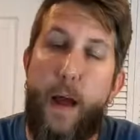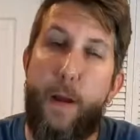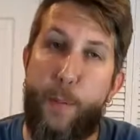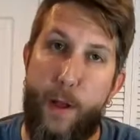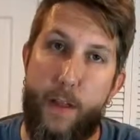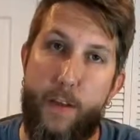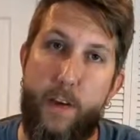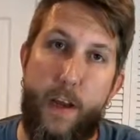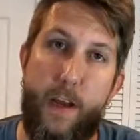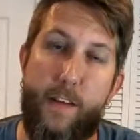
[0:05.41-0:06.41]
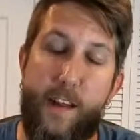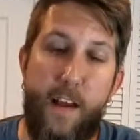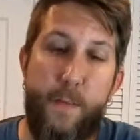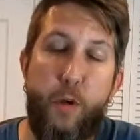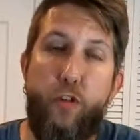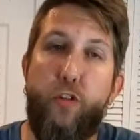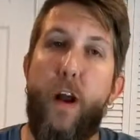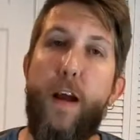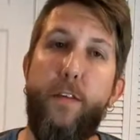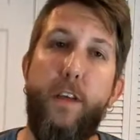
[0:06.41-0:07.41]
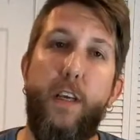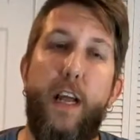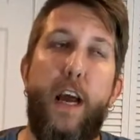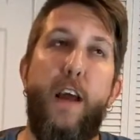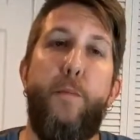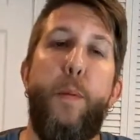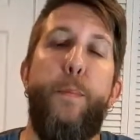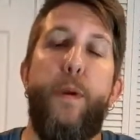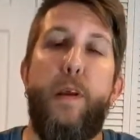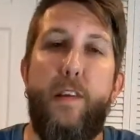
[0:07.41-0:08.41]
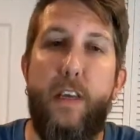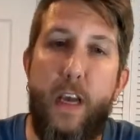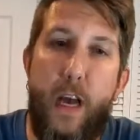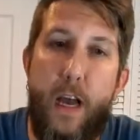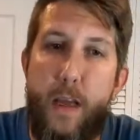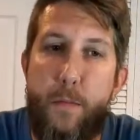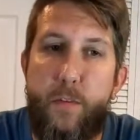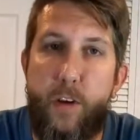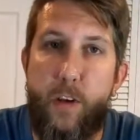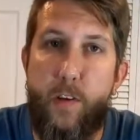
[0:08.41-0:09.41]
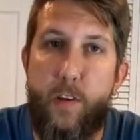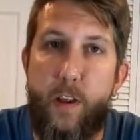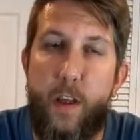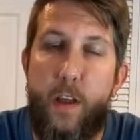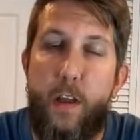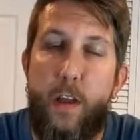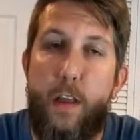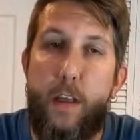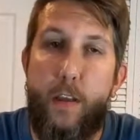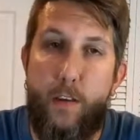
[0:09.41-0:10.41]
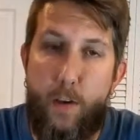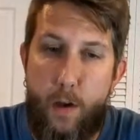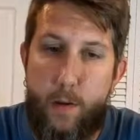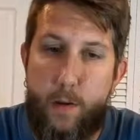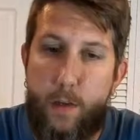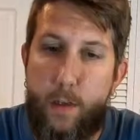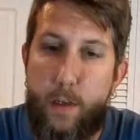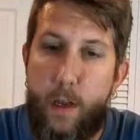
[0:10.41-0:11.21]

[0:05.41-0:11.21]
I apologize. I've been traveling, I have been busy, I am just exhausted.